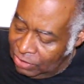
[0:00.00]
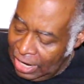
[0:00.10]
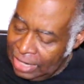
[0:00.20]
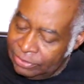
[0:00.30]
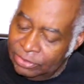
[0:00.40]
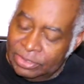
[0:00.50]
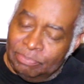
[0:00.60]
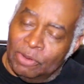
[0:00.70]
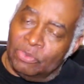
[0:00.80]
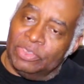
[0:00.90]
either
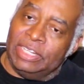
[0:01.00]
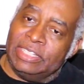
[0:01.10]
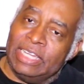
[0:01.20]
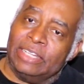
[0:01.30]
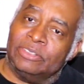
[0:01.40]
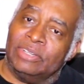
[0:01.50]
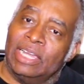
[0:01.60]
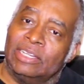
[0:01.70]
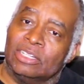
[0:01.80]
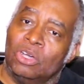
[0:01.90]
both the detector
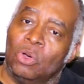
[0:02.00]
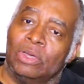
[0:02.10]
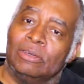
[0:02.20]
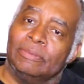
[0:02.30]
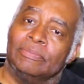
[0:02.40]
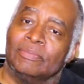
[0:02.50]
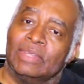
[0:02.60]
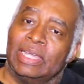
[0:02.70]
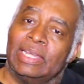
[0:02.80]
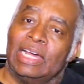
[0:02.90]
and the coil,
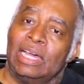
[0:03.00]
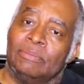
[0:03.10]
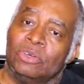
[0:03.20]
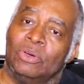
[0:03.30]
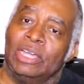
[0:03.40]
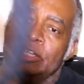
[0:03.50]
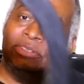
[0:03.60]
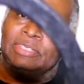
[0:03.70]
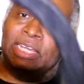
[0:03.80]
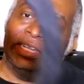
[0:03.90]
and I'm going
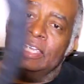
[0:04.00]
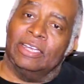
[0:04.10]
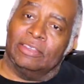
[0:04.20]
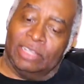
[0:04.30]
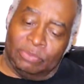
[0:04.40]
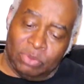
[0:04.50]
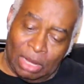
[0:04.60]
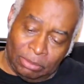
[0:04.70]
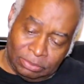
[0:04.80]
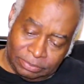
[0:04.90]
to take care of that
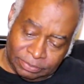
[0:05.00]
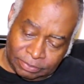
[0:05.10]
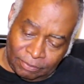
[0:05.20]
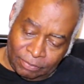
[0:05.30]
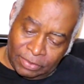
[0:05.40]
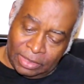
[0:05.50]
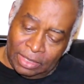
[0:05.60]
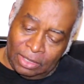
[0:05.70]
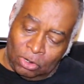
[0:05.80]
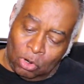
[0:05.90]
problem,
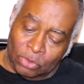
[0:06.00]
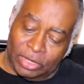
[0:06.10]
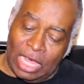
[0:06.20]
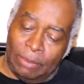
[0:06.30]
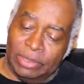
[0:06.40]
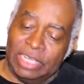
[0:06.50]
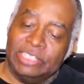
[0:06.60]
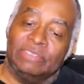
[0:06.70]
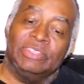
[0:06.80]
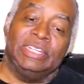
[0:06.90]
or the
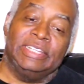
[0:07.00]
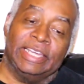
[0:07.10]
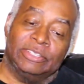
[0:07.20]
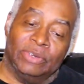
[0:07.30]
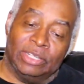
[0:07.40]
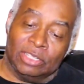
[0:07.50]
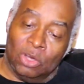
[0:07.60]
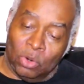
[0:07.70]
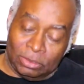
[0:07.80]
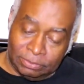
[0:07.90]
combination of detector and the
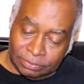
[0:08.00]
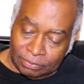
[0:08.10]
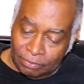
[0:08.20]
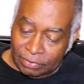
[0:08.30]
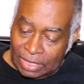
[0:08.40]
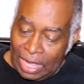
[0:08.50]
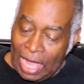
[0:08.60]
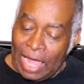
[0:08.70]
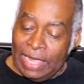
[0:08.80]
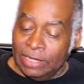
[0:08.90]
coil.
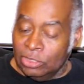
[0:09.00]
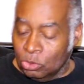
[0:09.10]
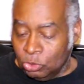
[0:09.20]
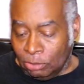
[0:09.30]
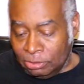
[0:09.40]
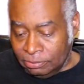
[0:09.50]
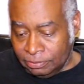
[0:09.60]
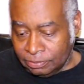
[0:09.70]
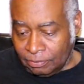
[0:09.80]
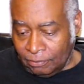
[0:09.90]
I had no trouble
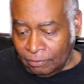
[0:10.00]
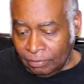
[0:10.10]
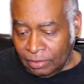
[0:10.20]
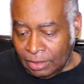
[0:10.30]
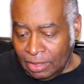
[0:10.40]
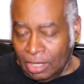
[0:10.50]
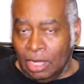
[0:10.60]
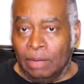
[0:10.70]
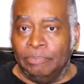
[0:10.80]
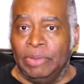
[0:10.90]

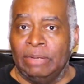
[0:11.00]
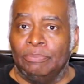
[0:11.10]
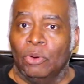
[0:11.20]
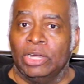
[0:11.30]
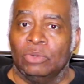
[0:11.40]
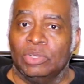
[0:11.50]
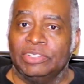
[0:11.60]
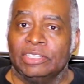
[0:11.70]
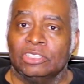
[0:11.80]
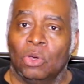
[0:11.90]
pinpointing
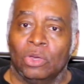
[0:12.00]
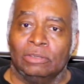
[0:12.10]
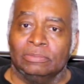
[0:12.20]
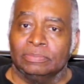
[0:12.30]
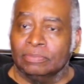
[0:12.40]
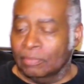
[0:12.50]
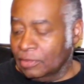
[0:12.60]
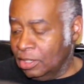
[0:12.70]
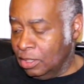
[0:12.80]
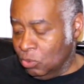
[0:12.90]
with this coil,
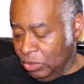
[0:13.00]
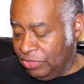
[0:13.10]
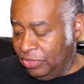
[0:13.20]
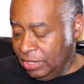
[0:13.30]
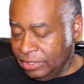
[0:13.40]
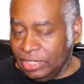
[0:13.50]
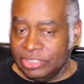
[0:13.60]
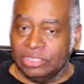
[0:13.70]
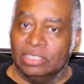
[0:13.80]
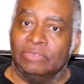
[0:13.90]
with the
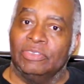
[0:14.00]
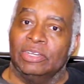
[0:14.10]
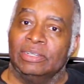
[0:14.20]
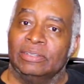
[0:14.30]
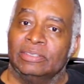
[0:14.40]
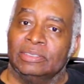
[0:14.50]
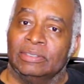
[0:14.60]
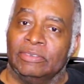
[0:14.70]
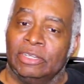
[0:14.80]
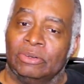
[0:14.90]
addition of the,
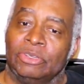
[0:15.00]
you know,